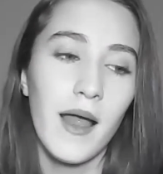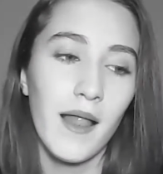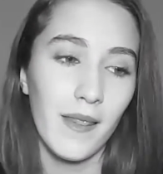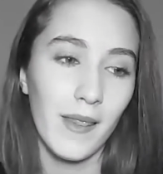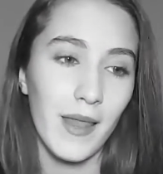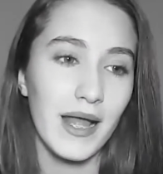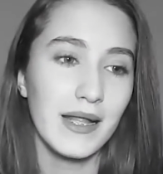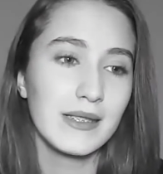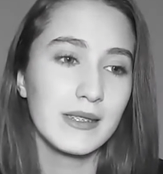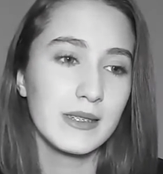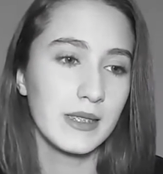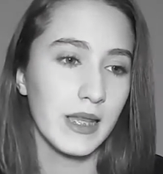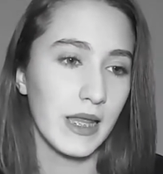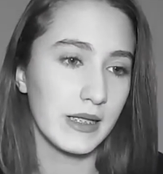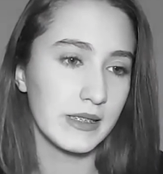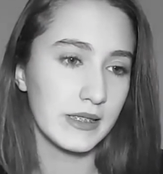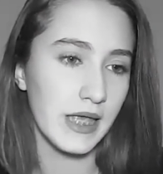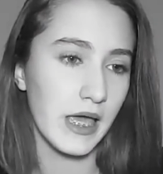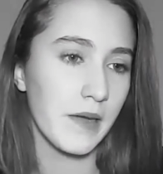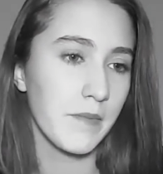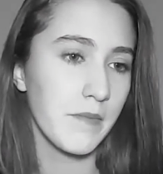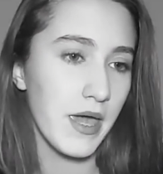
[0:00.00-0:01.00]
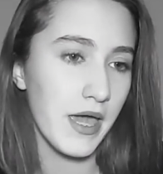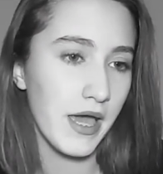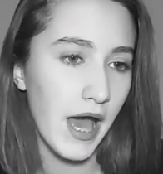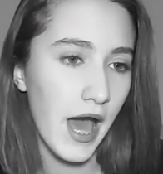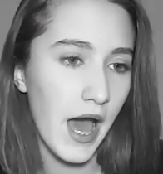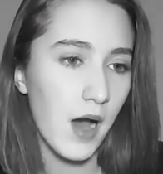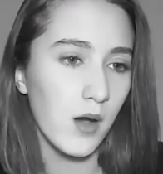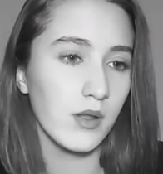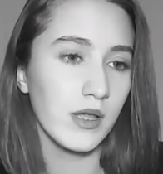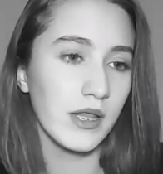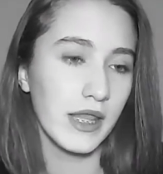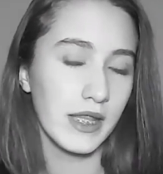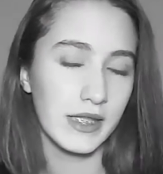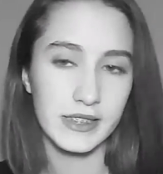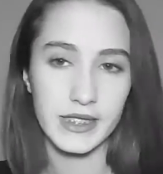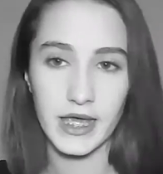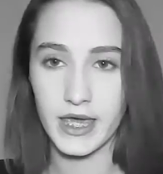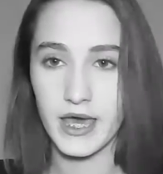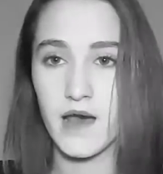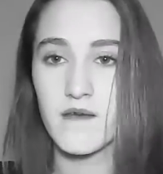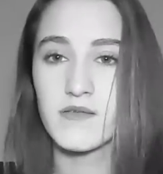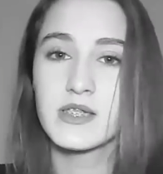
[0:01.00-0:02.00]
Let's like make out and let's
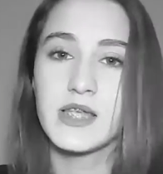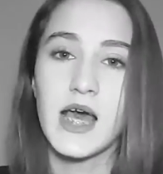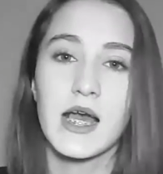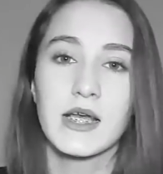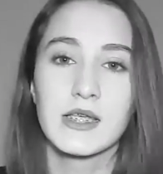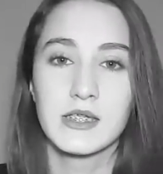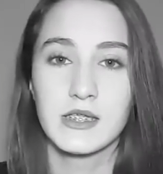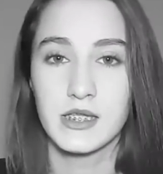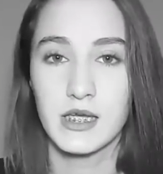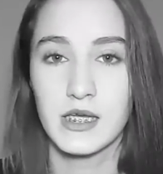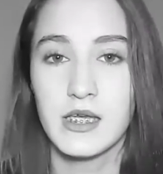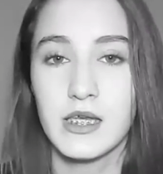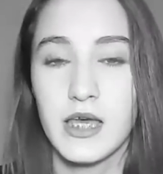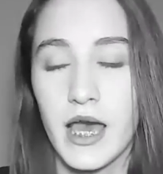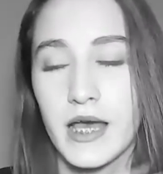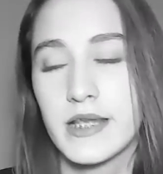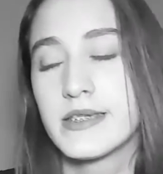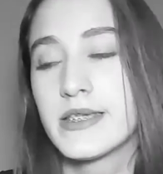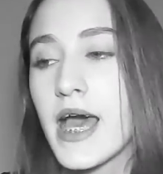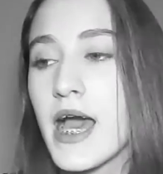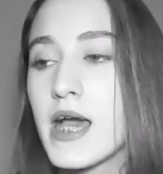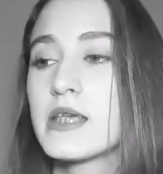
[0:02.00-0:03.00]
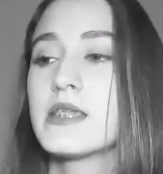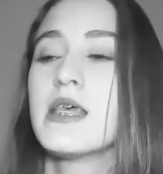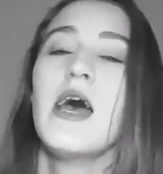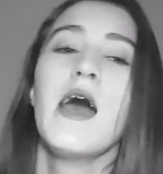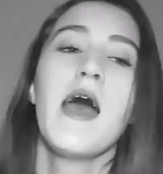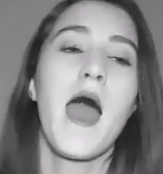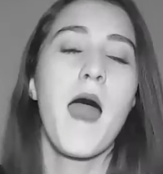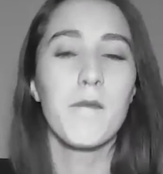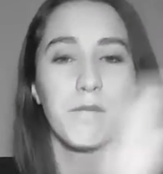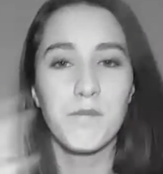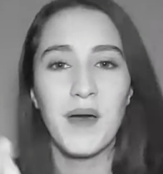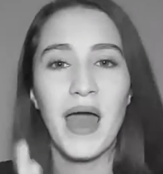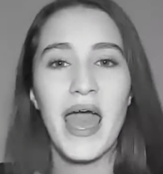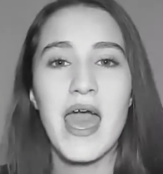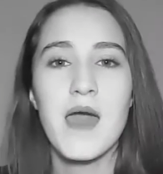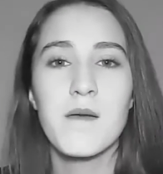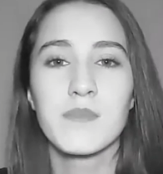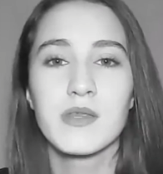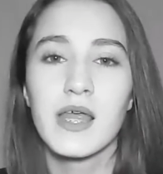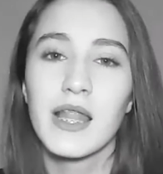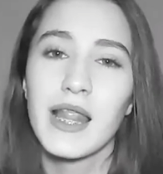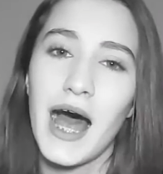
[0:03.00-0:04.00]
like have sex." And they had sex, and
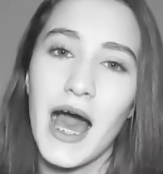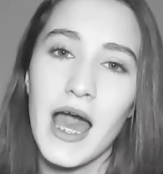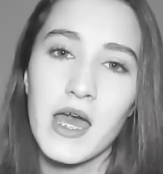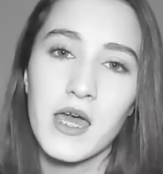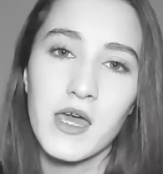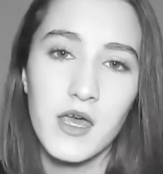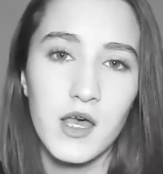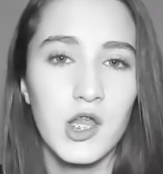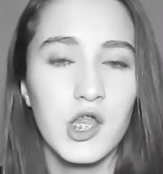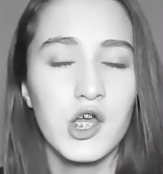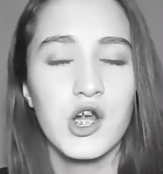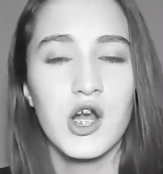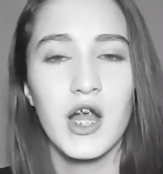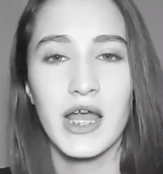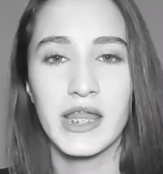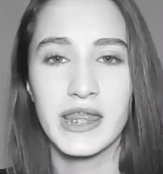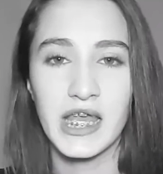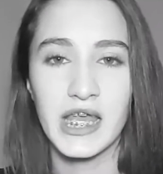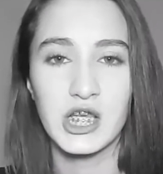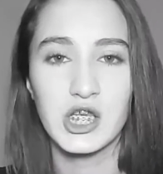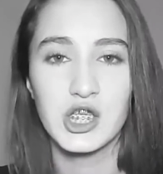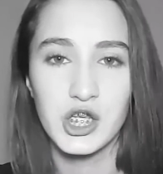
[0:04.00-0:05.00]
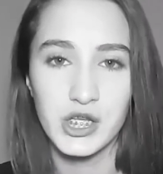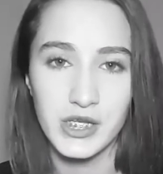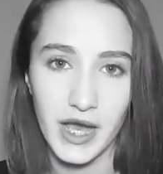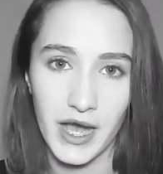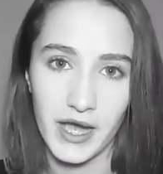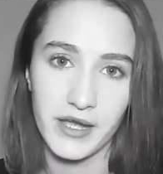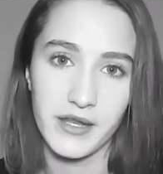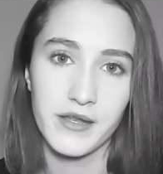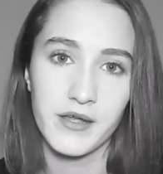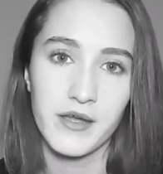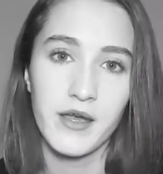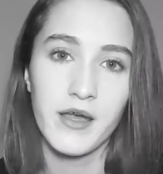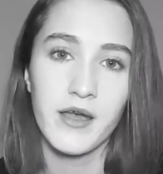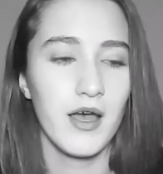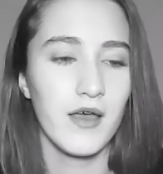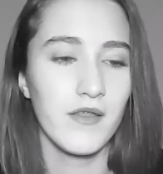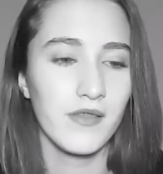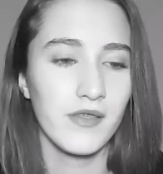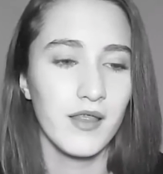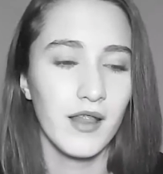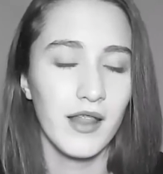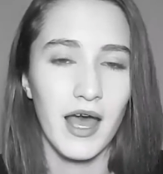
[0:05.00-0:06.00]
bam, the lion killed her, and then she died.
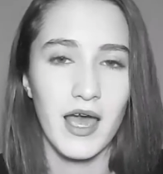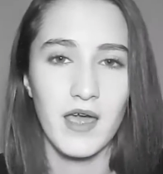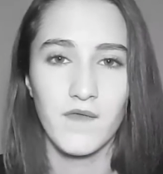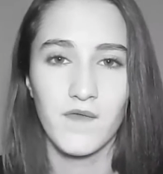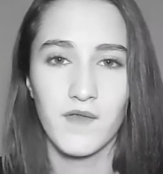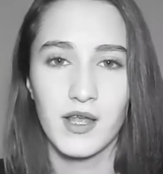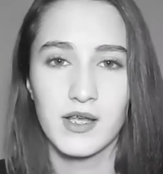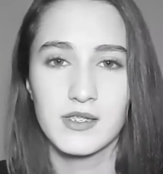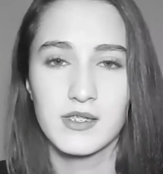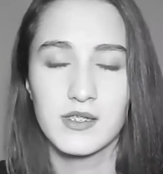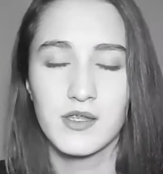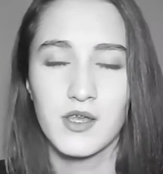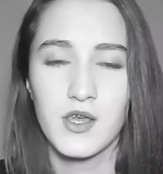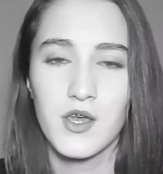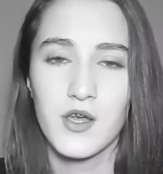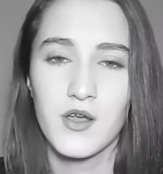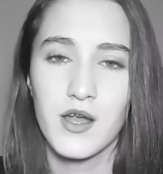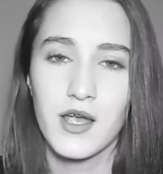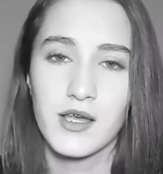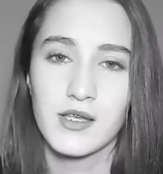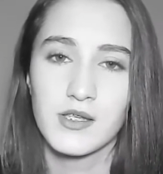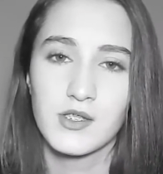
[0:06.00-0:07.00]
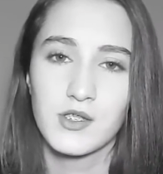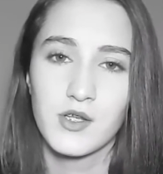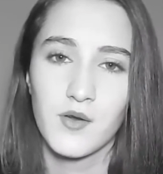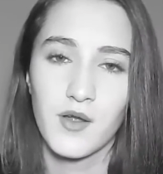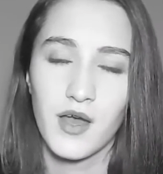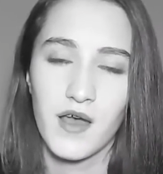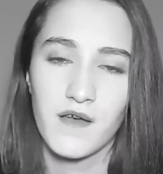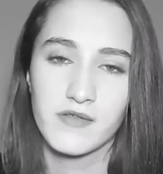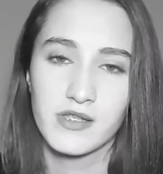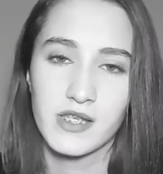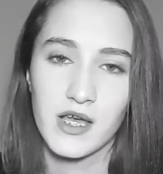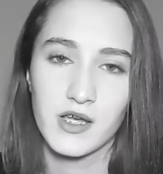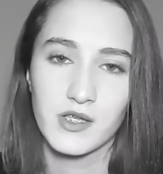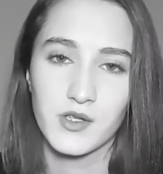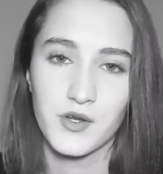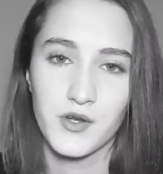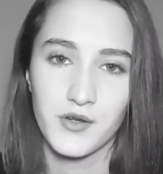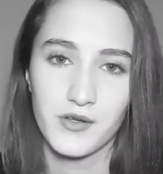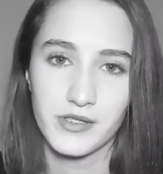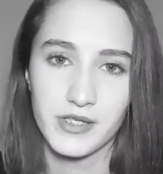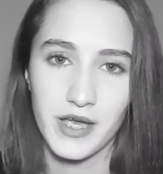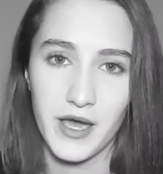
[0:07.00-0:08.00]
And the life lesson here is don't have sex or
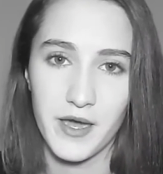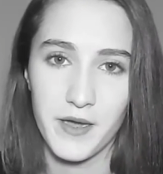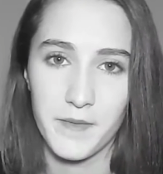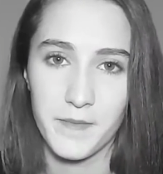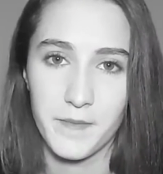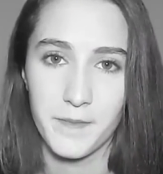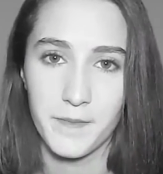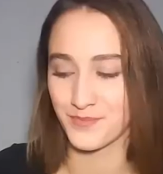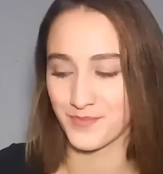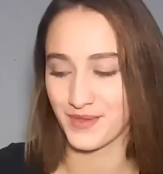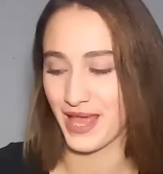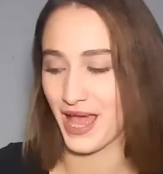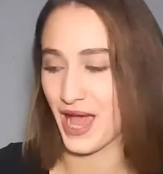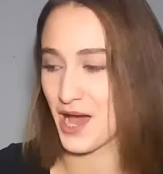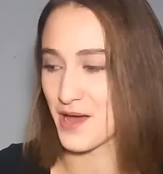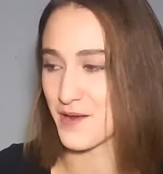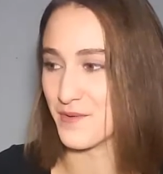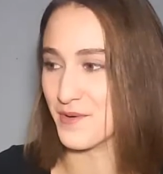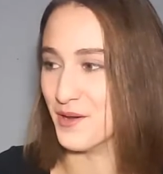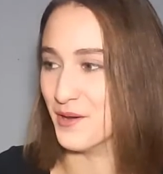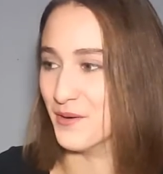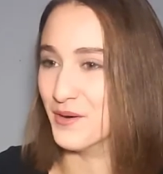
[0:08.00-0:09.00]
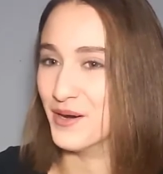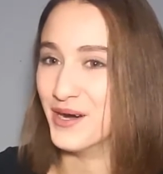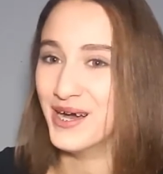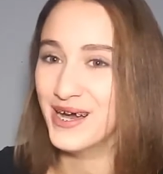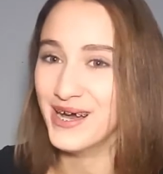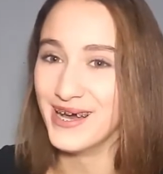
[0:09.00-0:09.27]
you'll die. I don't know.